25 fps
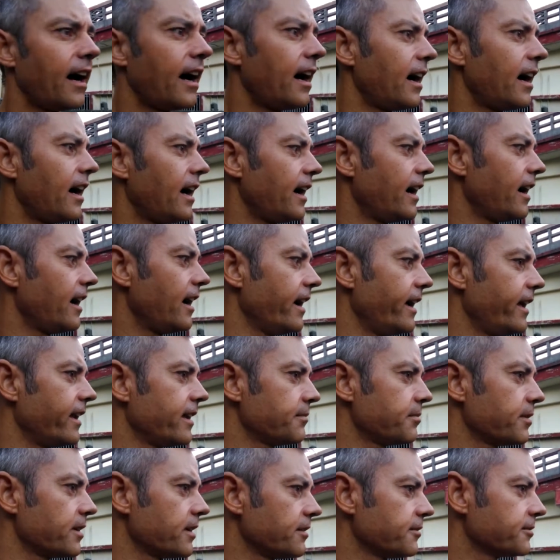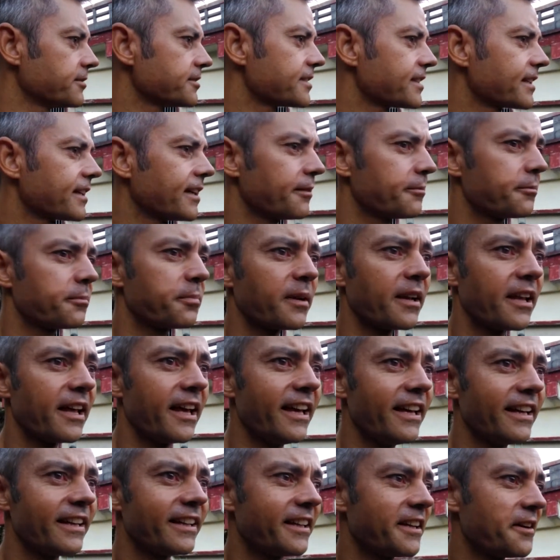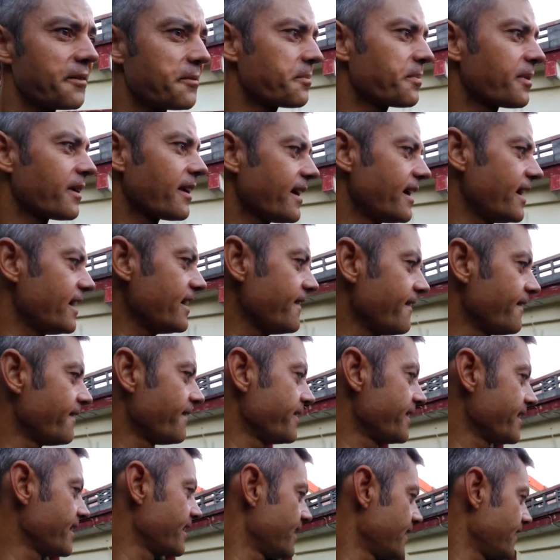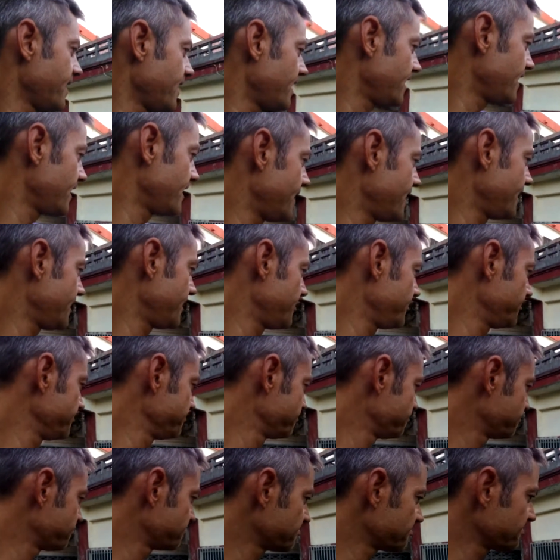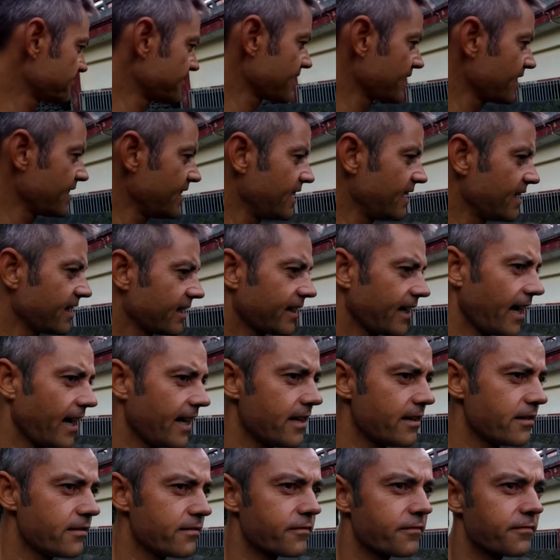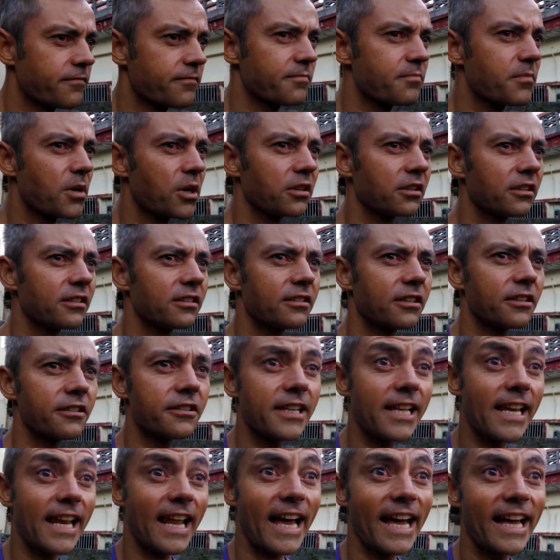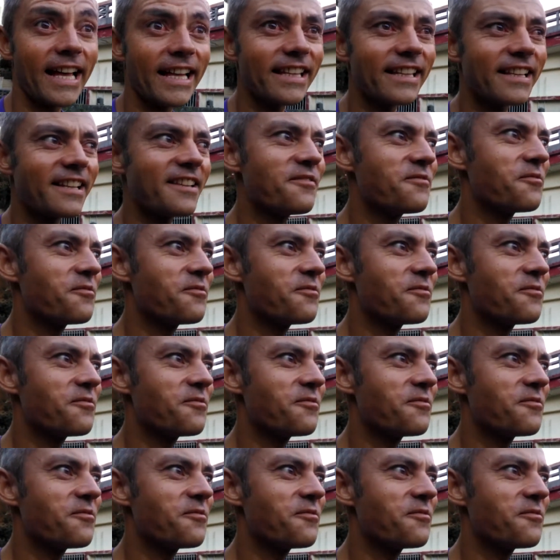Anybody who wants to come play, come and play. Kind of modelled on the land